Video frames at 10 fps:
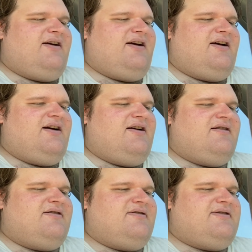
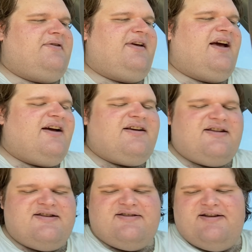And
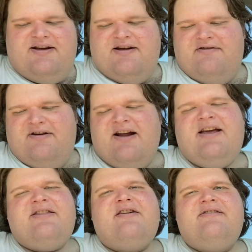I
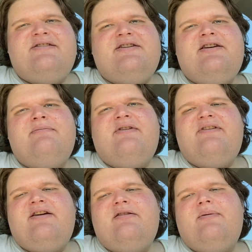get that all the time. I've
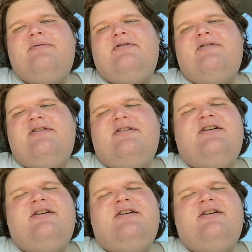had other people do it.